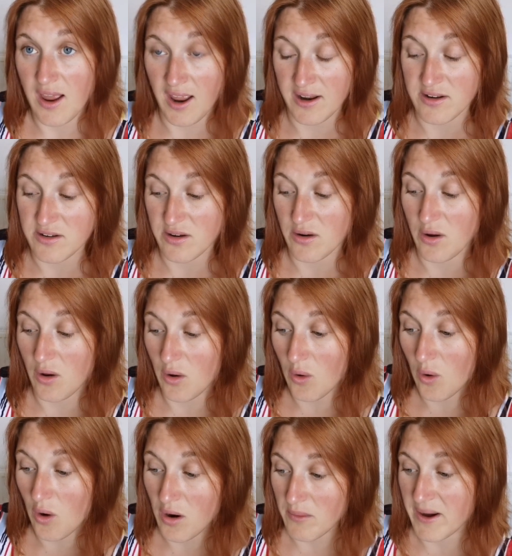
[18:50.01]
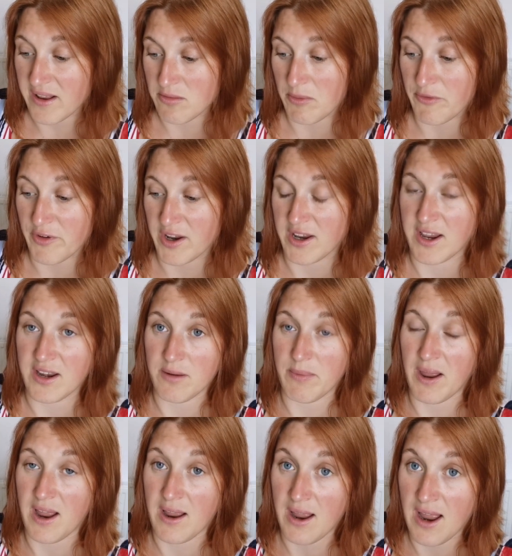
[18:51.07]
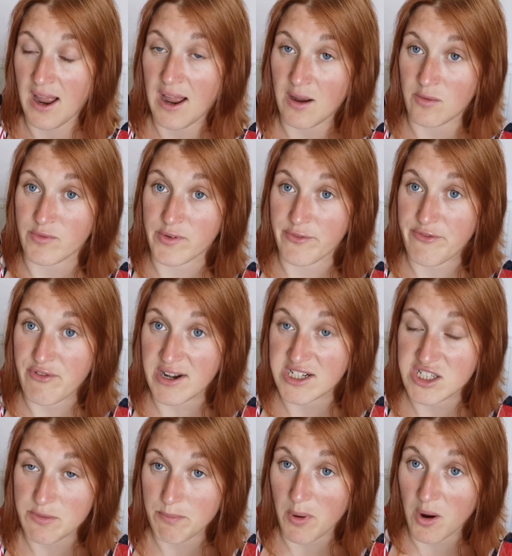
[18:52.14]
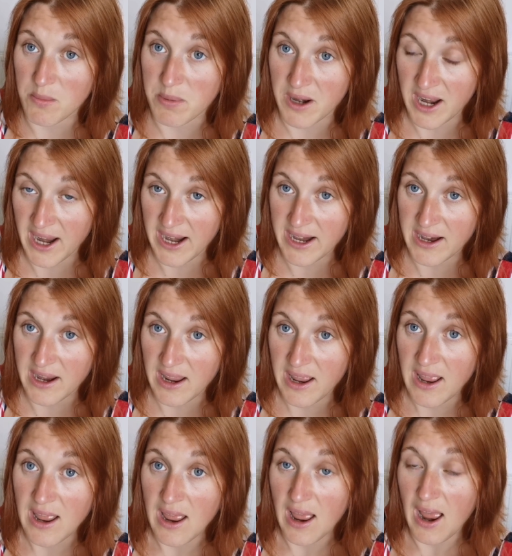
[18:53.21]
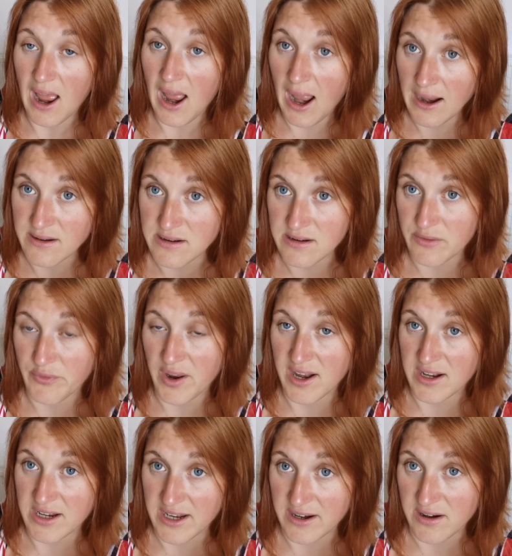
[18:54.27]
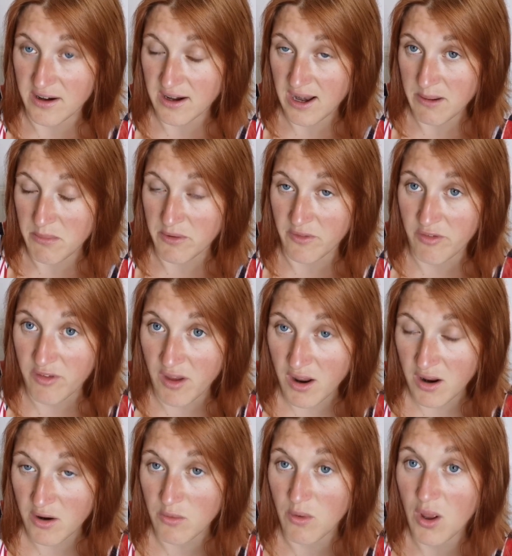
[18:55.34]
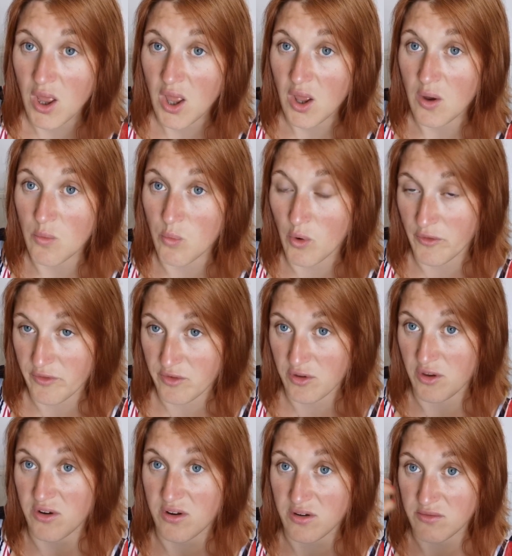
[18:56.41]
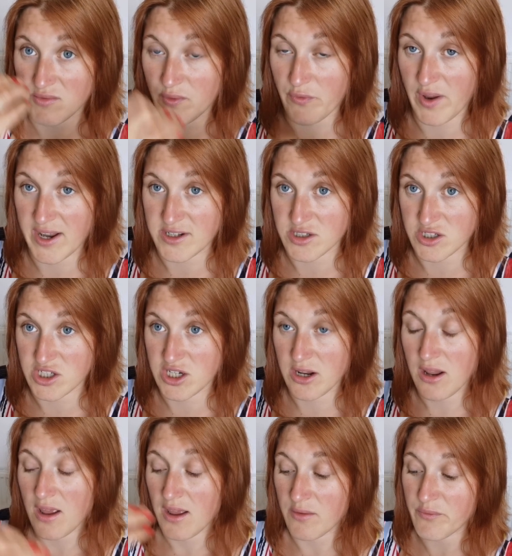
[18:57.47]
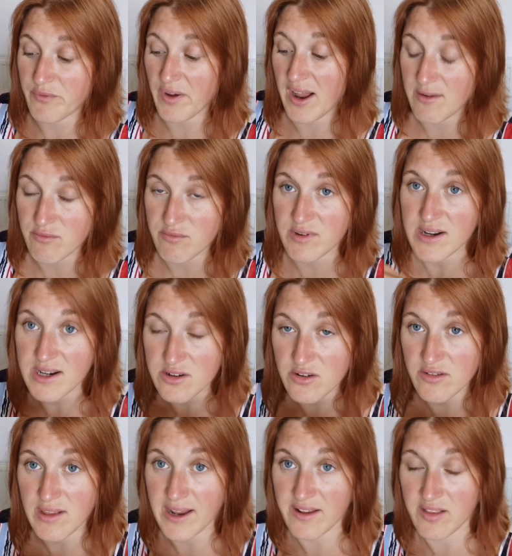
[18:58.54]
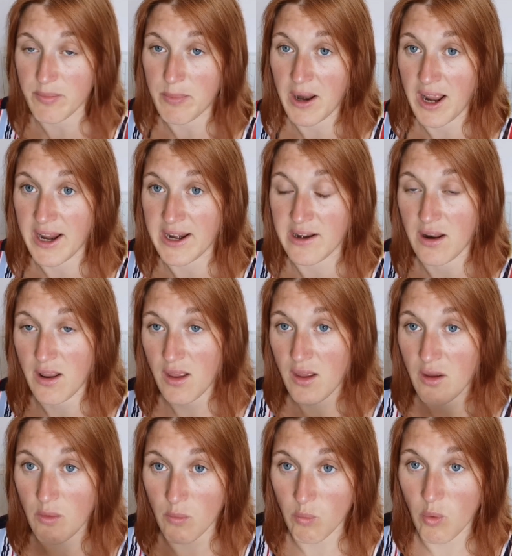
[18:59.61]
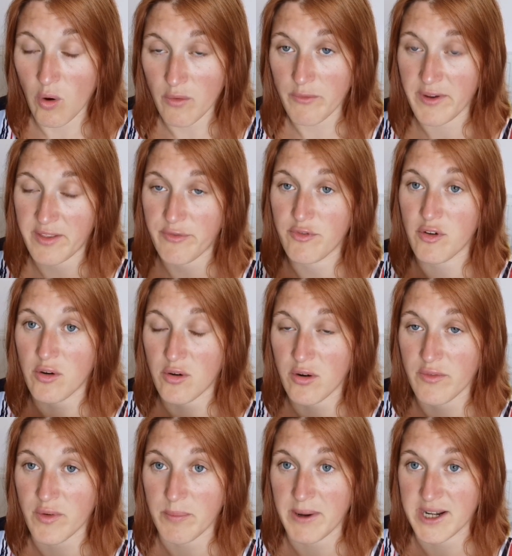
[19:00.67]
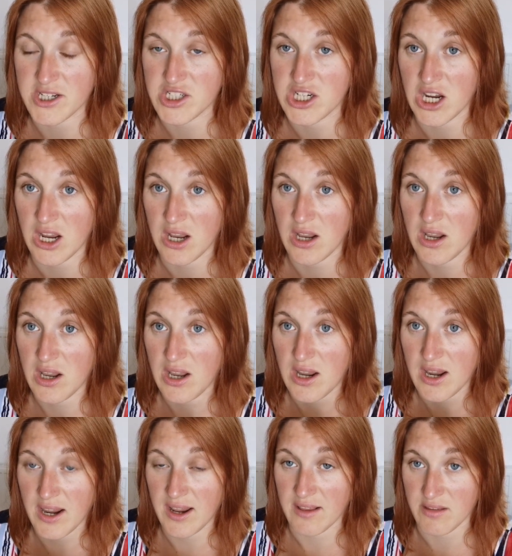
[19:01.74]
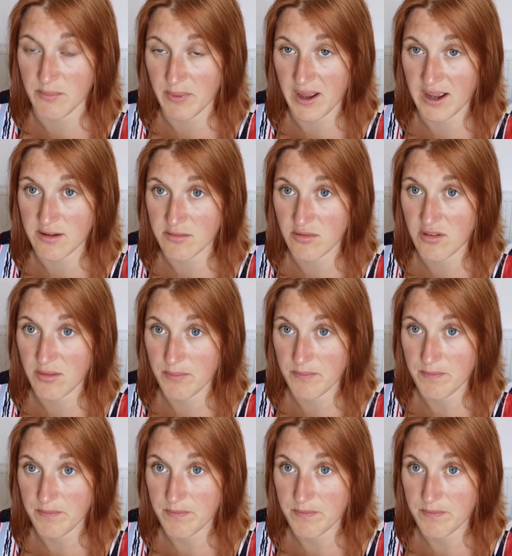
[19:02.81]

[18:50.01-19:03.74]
And always be thinking about how the French public and their leader Clemenceau wanted revenge. And that really does explain what this front cover picture is about.